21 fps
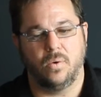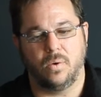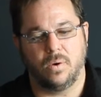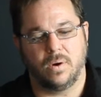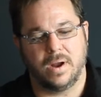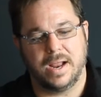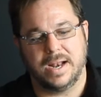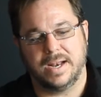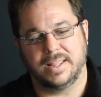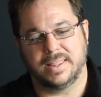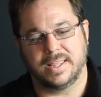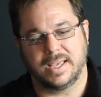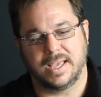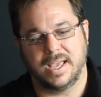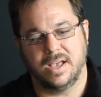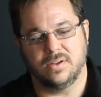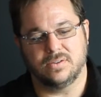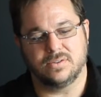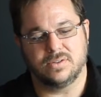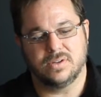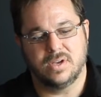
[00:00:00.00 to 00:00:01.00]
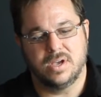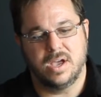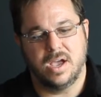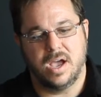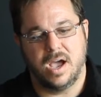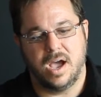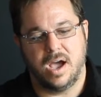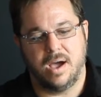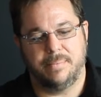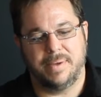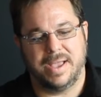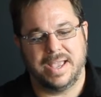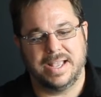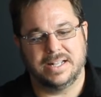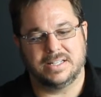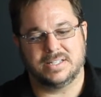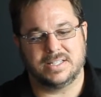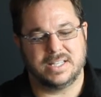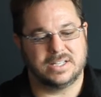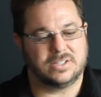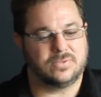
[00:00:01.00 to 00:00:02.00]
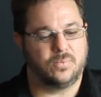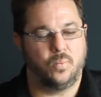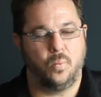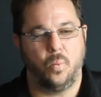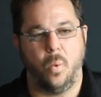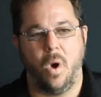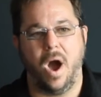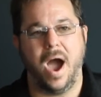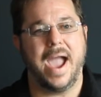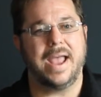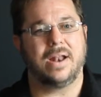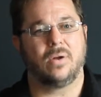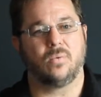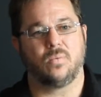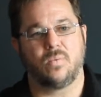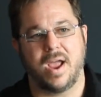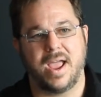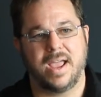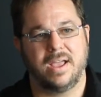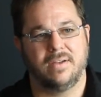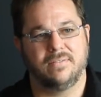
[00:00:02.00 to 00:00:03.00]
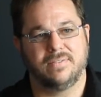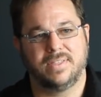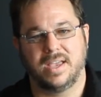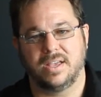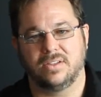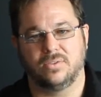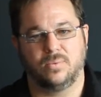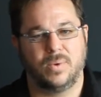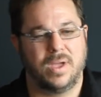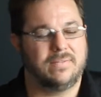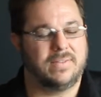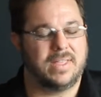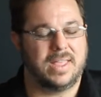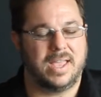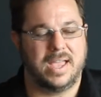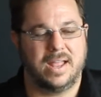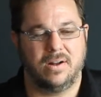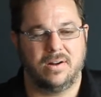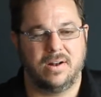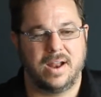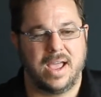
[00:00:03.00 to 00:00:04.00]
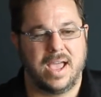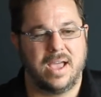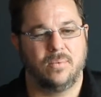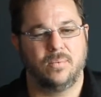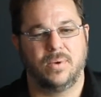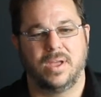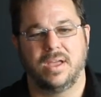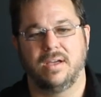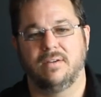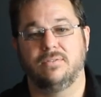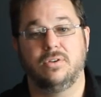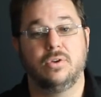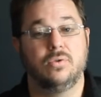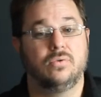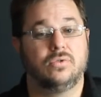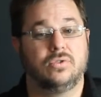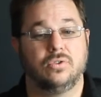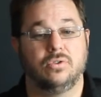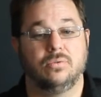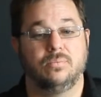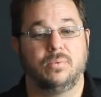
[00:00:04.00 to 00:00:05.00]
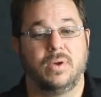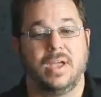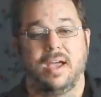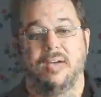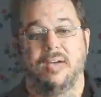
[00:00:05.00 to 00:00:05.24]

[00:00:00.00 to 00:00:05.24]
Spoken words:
or anything else. it's this wide array of things. We have the internet, we have YouTube, we